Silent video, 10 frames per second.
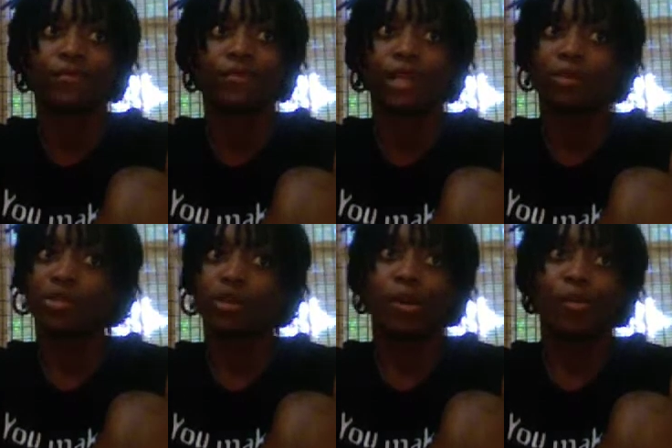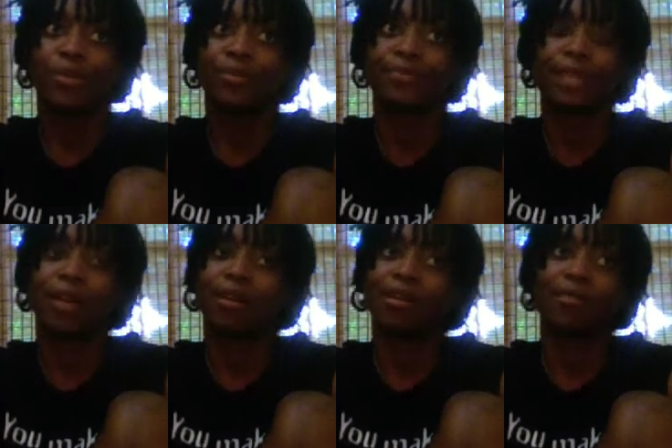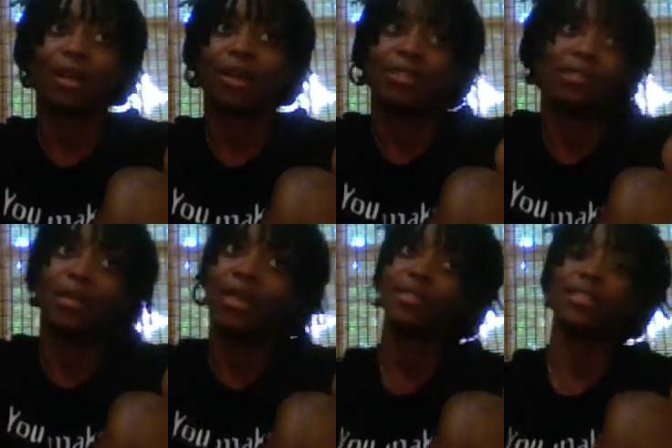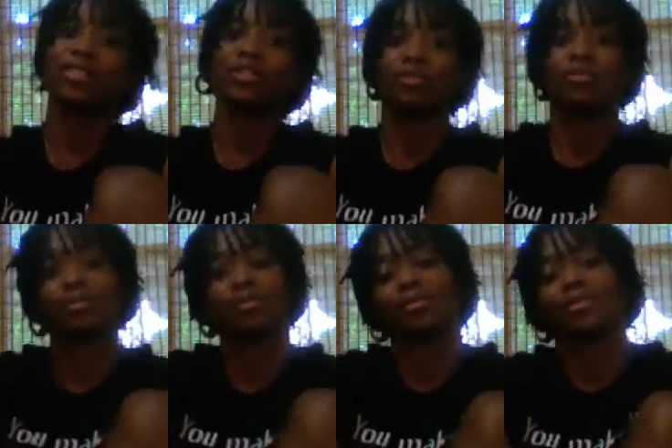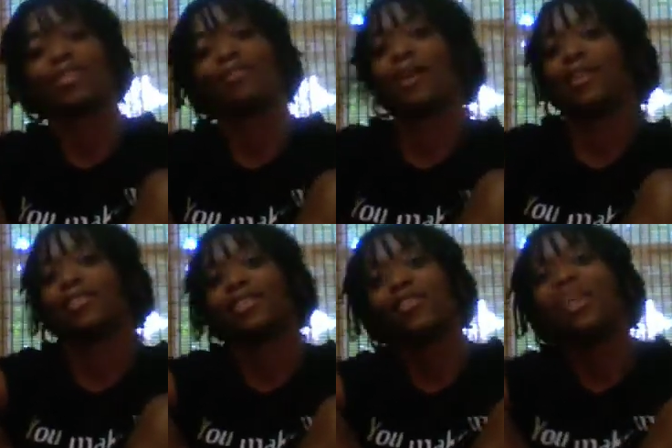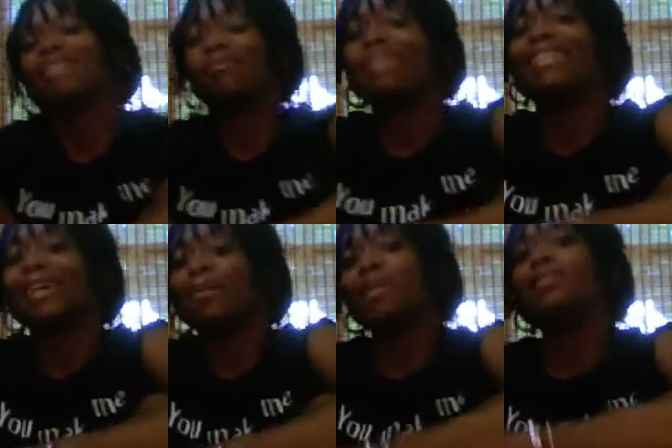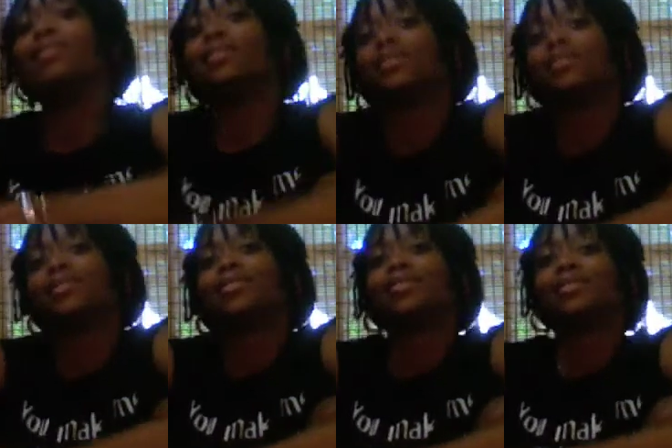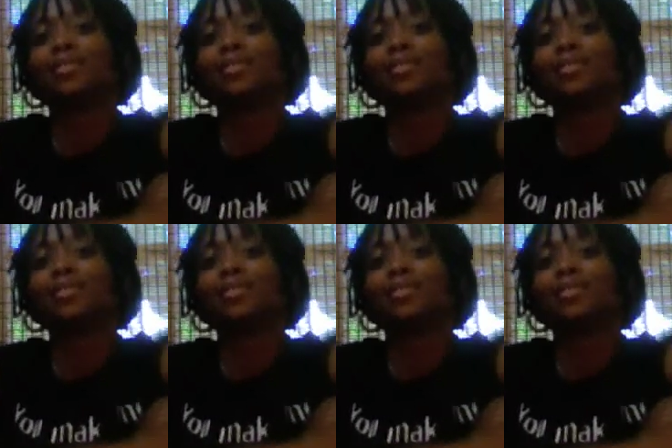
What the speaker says: I'm so open. I don't know. I listen to Beyonce too. Doesn't matter. If it has a beat, I'm in.